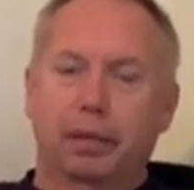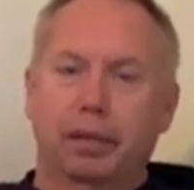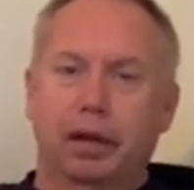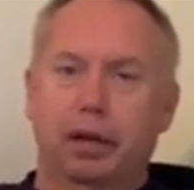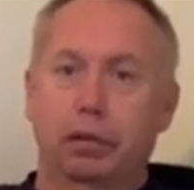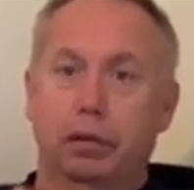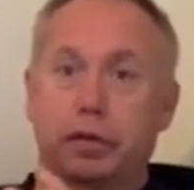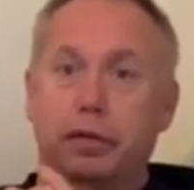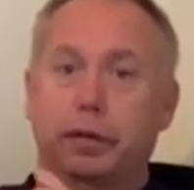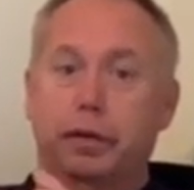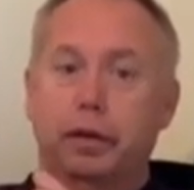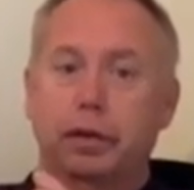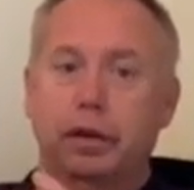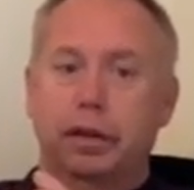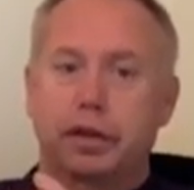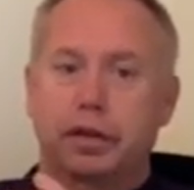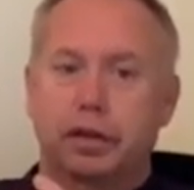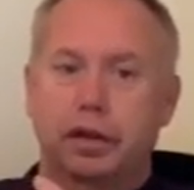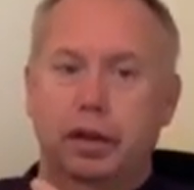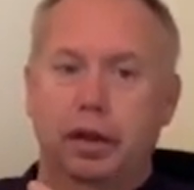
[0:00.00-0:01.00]
He was
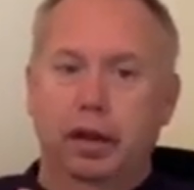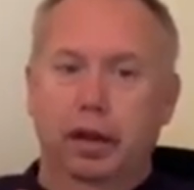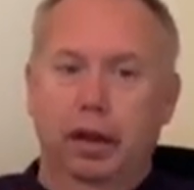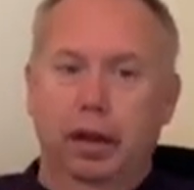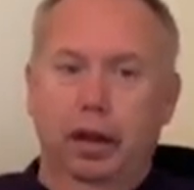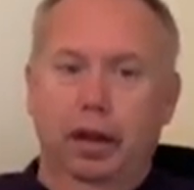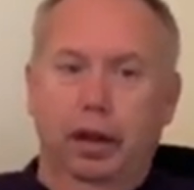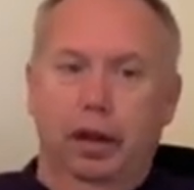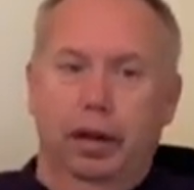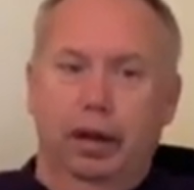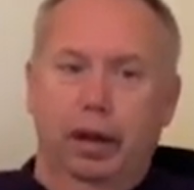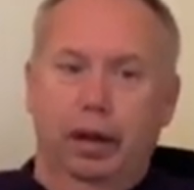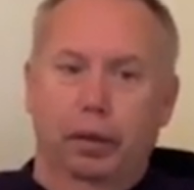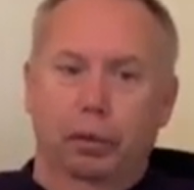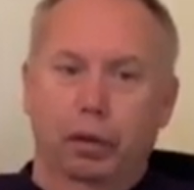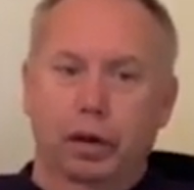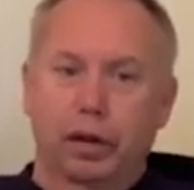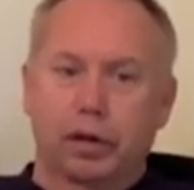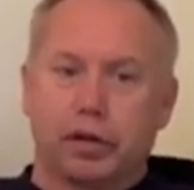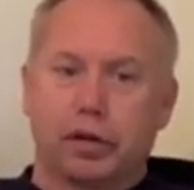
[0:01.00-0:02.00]
foolish.
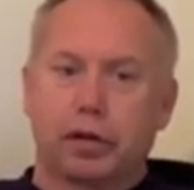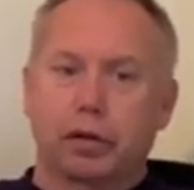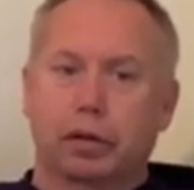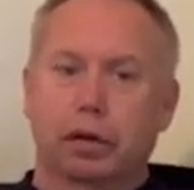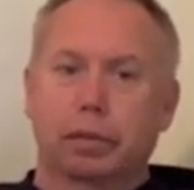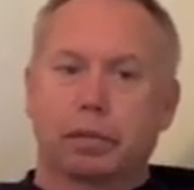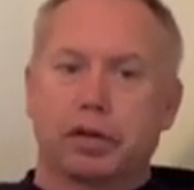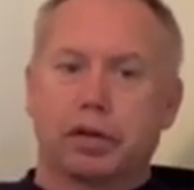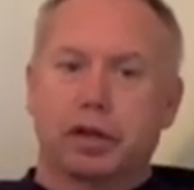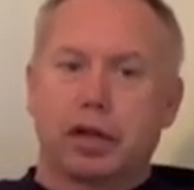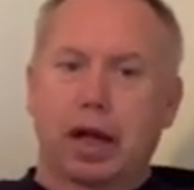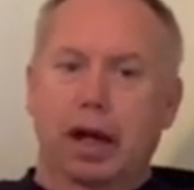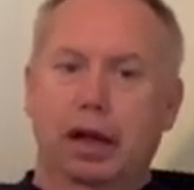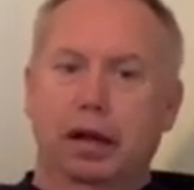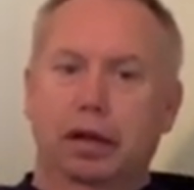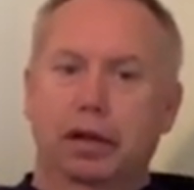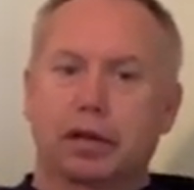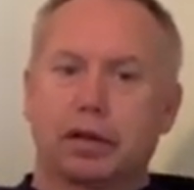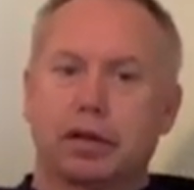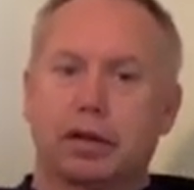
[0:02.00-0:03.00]
And when the storms
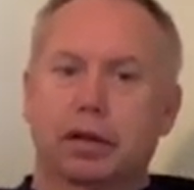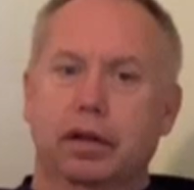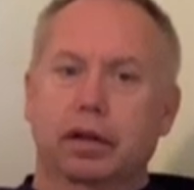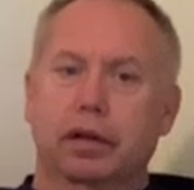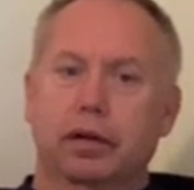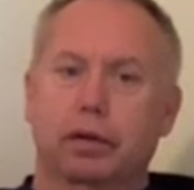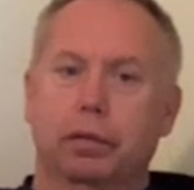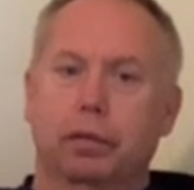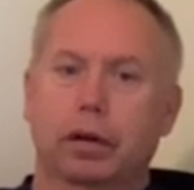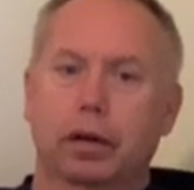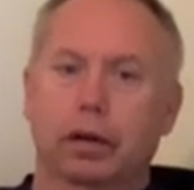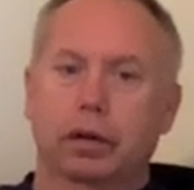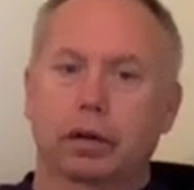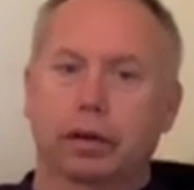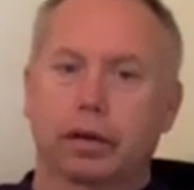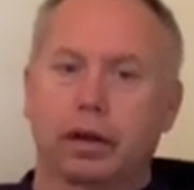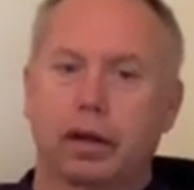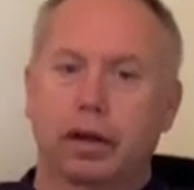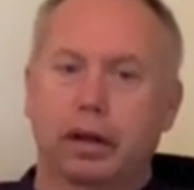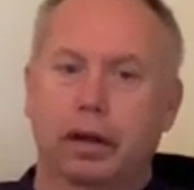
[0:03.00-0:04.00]
challenged the
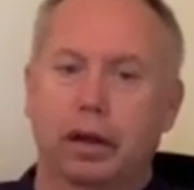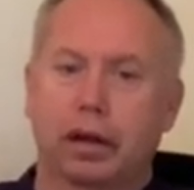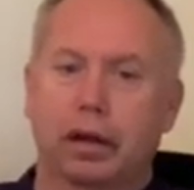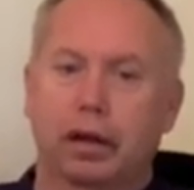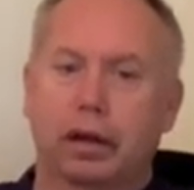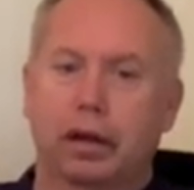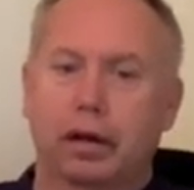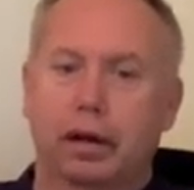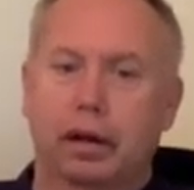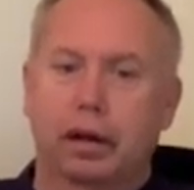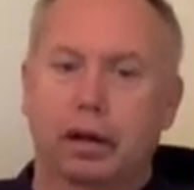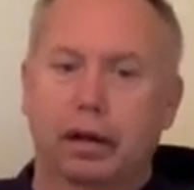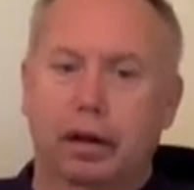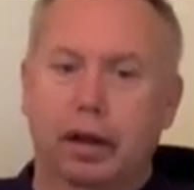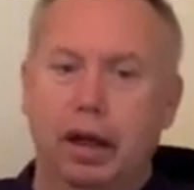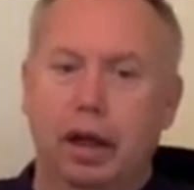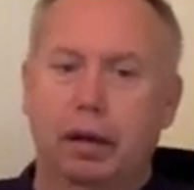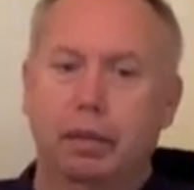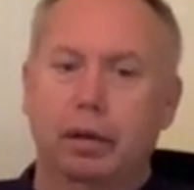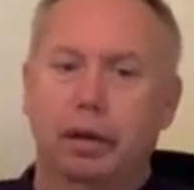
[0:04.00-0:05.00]
world,
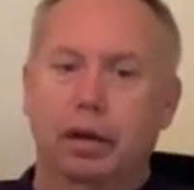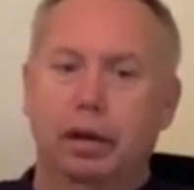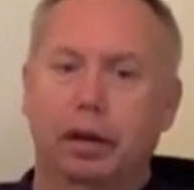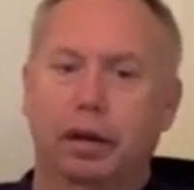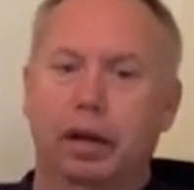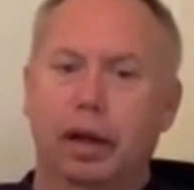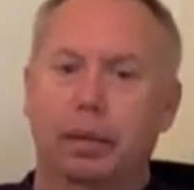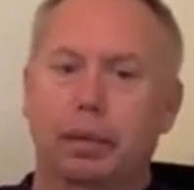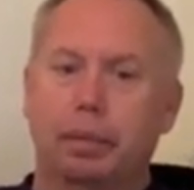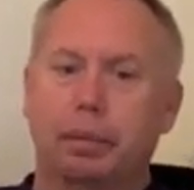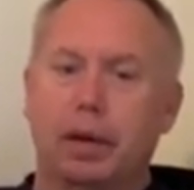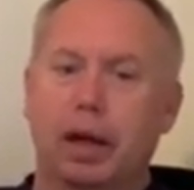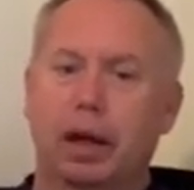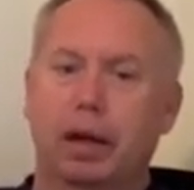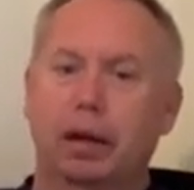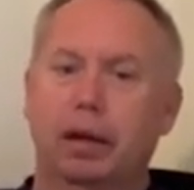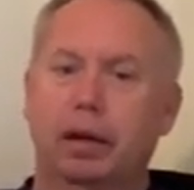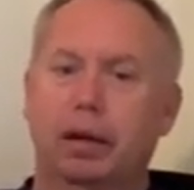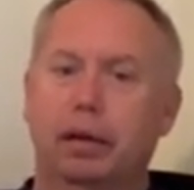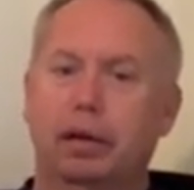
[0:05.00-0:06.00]
came
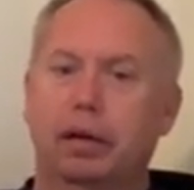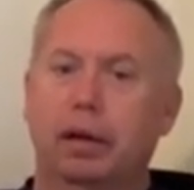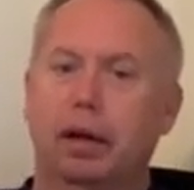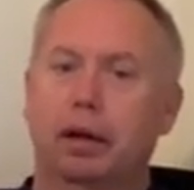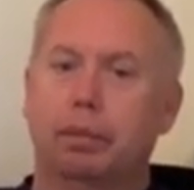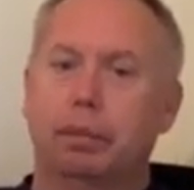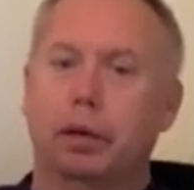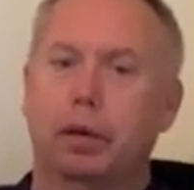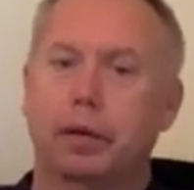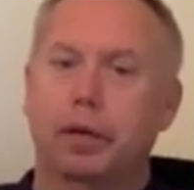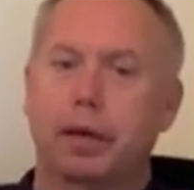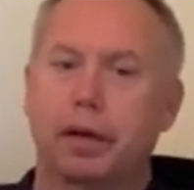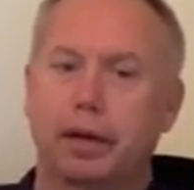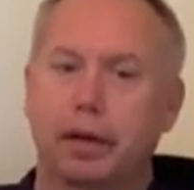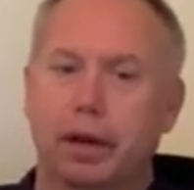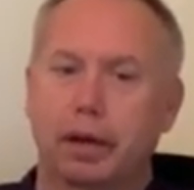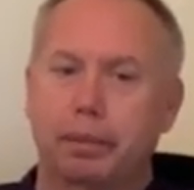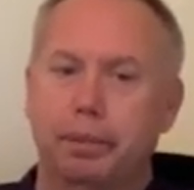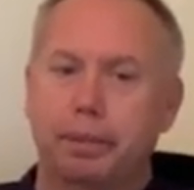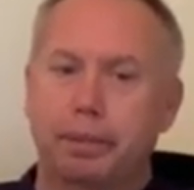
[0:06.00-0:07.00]
upon both of
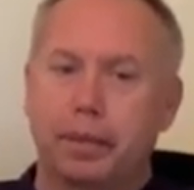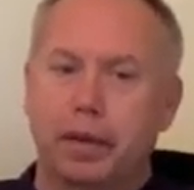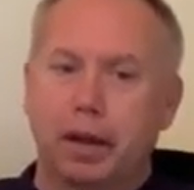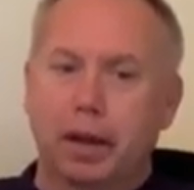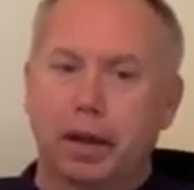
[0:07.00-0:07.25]
them,